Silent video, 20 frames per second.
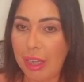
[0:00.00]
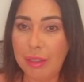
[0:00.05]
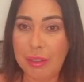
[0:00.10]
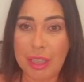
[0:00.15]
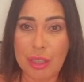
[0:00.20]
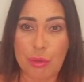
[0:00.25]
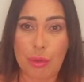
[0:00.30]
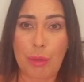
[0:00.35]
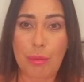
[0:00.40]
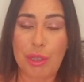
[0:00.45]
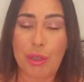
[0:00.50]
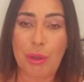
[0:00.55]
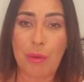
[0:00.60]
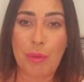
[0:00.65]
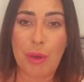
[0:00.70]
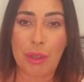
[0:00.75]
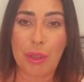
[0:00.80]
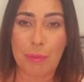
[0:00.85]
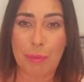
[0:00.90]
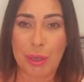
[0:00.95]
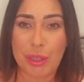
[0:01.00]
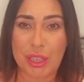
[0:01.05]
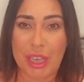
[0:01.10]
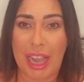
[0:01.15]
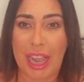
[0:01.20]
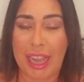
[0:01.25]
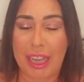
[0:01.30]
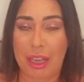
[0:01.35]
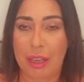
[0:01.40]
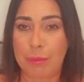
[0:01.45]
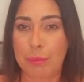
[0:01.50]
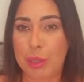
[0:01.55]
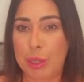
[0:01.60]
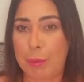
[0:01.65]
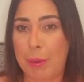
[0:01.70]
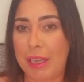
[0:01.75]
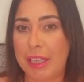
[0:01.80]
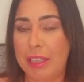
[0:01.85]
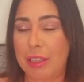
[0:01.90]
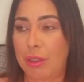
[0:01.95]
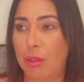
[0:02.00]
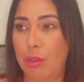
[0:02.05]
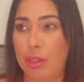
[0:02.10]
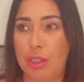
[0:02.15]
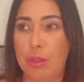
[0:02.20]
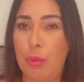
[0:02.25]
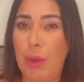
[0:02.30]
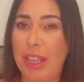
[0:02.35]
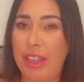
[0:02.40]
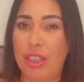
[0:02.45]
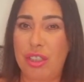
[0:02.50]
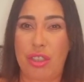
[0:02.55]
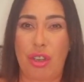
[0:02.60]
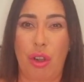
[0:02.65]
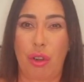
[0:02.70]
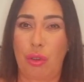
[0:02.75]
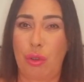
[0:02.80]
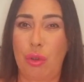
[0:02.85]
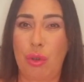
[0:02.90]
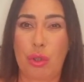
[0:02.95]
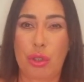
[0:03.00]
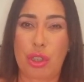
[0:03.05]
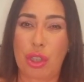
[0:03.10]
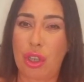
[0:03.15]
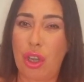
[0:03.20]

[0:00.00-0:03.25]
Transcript: that's what I'm doing with my day. I'm spending, because the weather's not good.